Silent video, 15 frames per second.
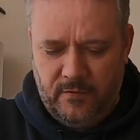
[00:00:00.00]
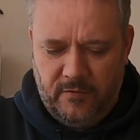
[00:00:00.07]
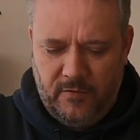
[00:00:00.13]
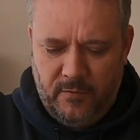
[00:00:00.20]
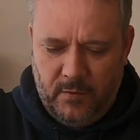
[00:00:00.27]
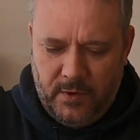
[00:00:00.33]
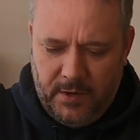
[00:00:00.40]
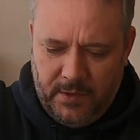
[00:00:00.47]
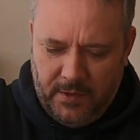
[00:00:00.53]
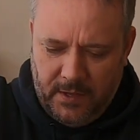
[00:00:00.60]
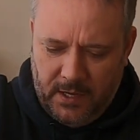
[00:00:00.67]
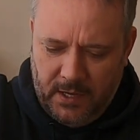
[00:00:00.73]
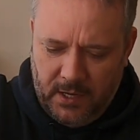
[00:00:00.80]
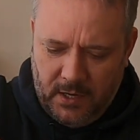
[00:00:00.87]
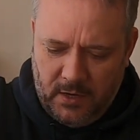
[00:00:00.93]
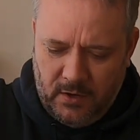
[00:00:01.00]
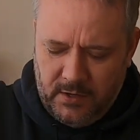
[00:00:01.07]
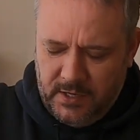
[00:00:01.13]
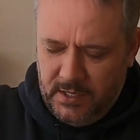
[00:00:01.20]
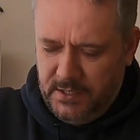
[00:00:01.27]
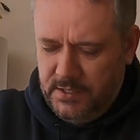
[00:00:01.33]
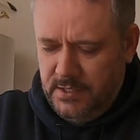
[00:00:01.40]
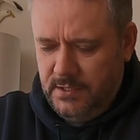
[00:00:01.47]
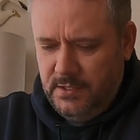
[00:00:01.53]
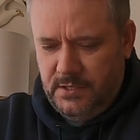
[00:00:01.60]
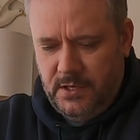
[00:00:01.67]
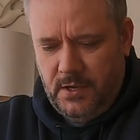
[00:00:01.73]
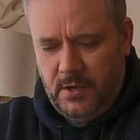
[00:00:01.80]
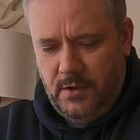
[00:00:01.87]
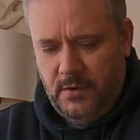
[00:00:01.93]
from one of the hinockeys.
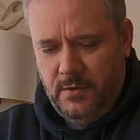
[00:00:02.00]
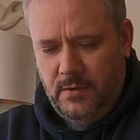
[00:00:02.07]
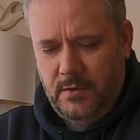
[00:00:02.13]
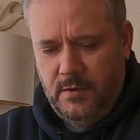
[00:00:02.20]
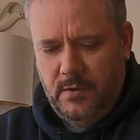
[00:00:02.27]
So